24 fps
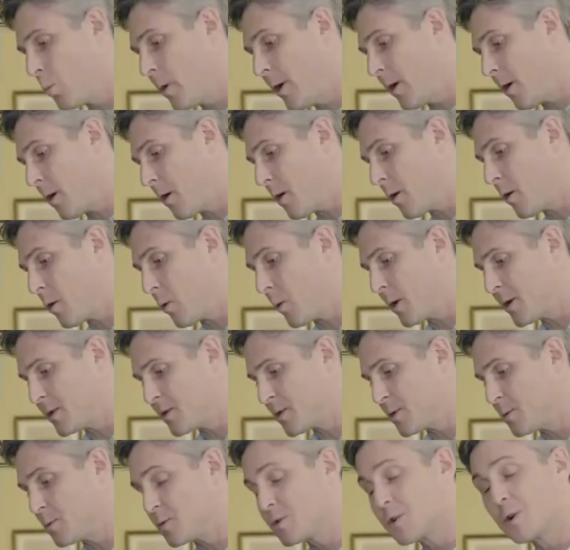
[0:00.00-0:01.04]
we are going
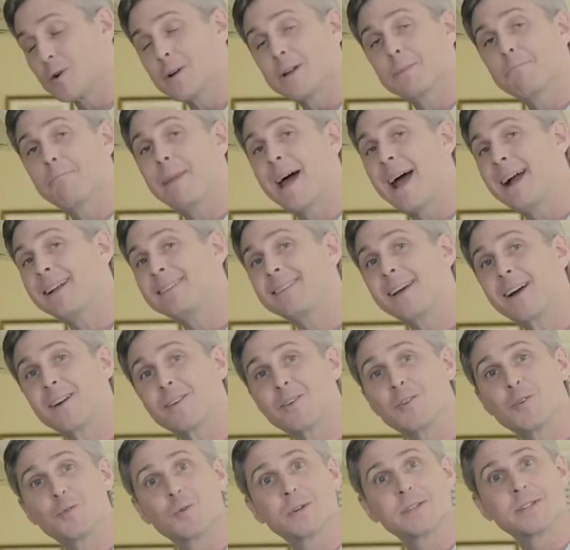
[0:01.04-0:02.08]
to turn it back down
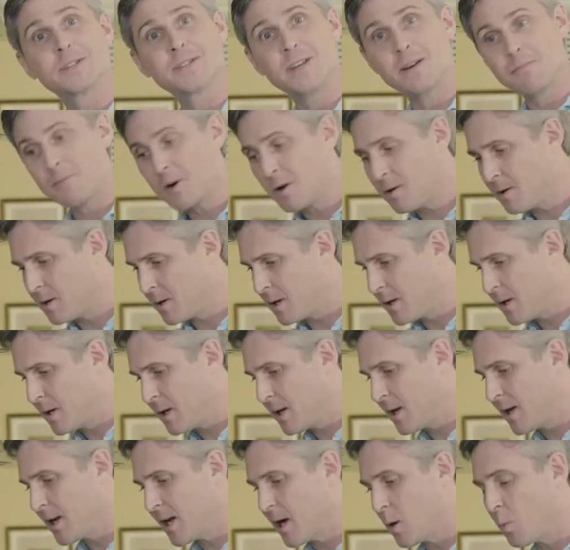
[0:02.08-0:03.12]
to a simmer,
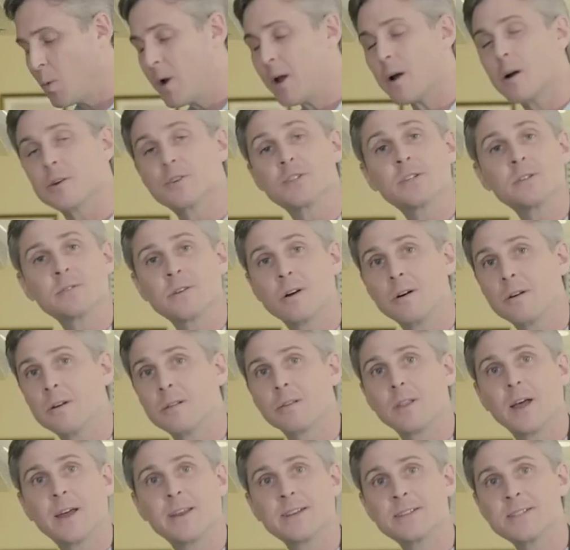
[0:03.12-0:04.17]
and we are just gonna
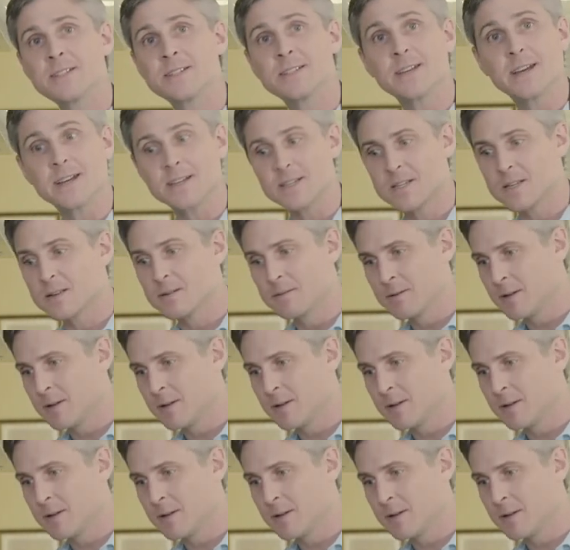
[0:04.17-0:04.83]
let it sit.